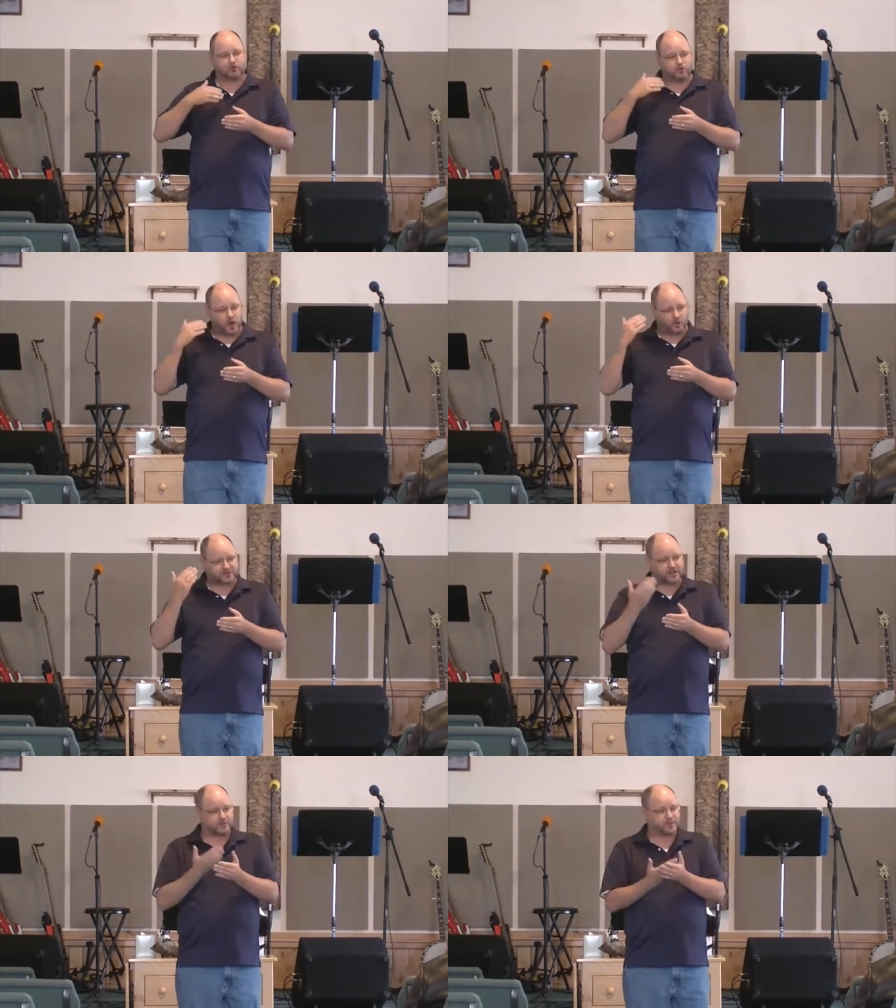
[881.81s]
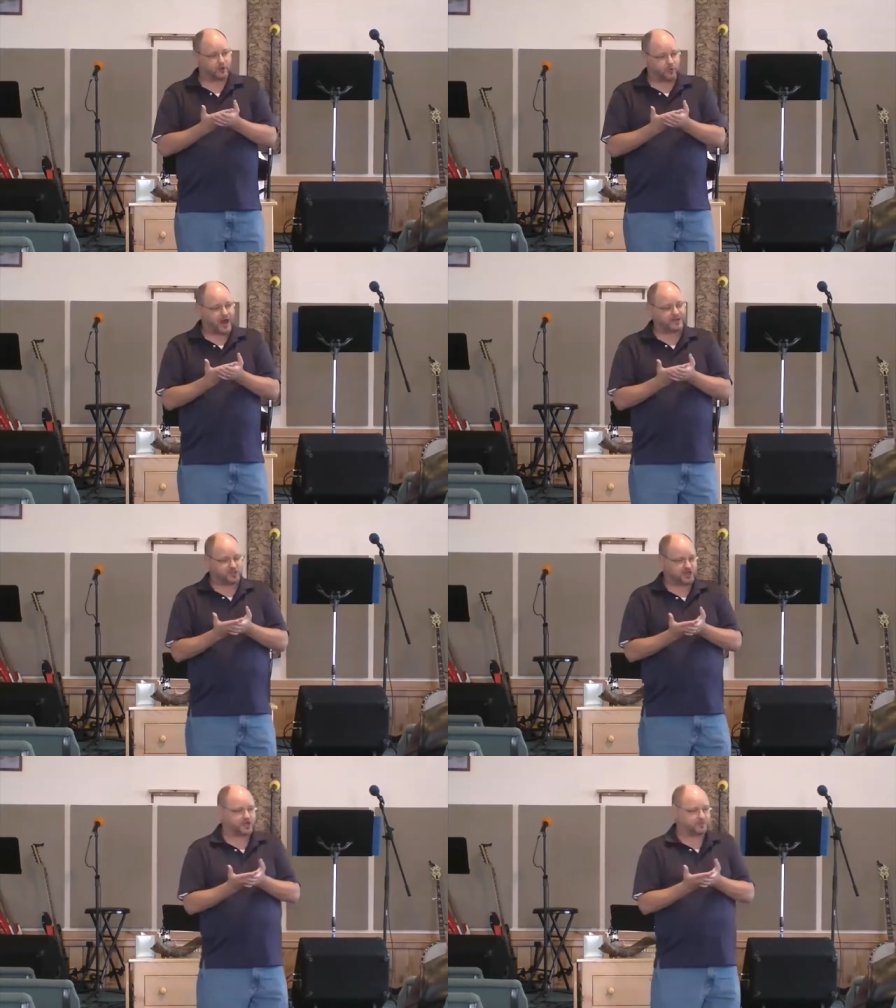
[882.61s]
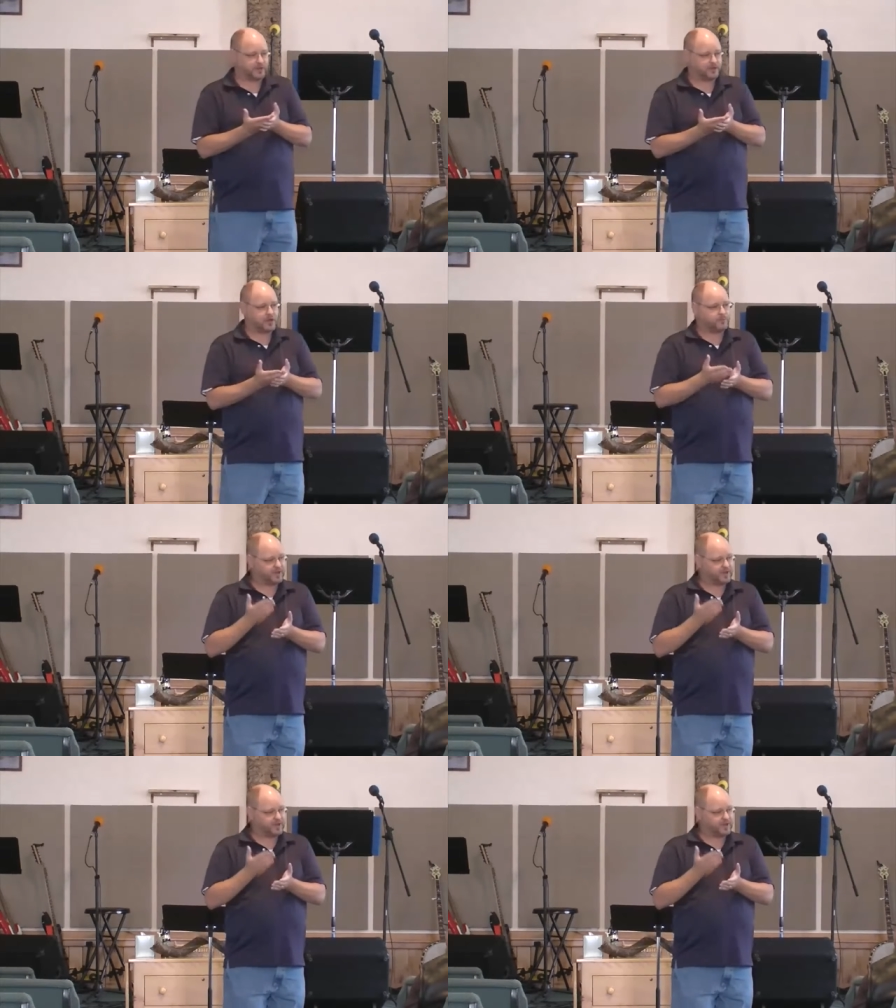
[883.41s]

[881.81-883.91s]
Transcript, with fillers: you know it's going to be a right judgment